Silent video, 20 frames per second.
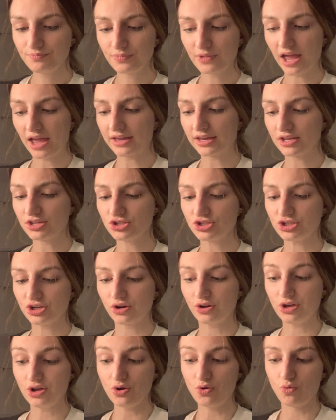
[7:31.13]
I can show
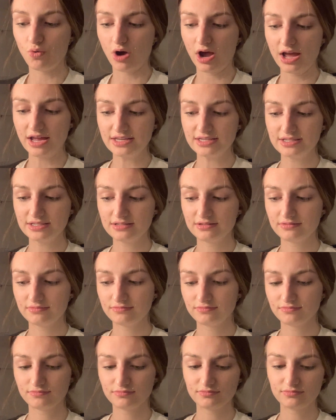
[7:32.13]
you what
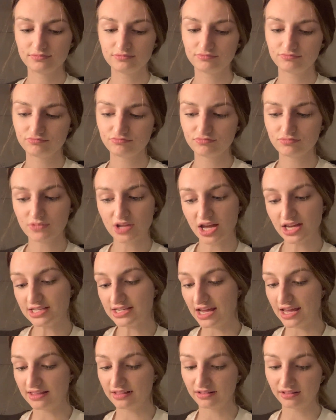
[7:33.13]
a
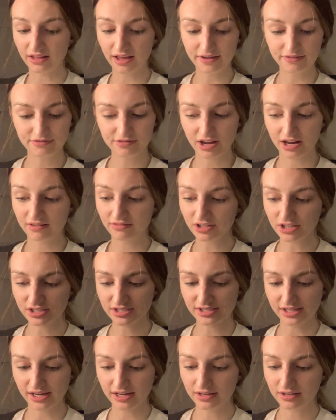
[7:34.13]
day in the life kind of
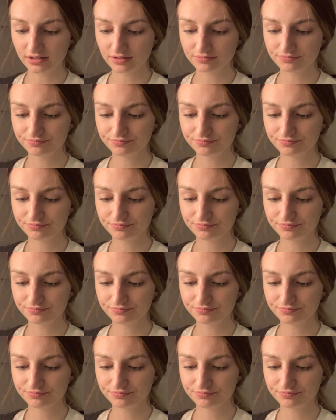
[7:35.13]
looks like.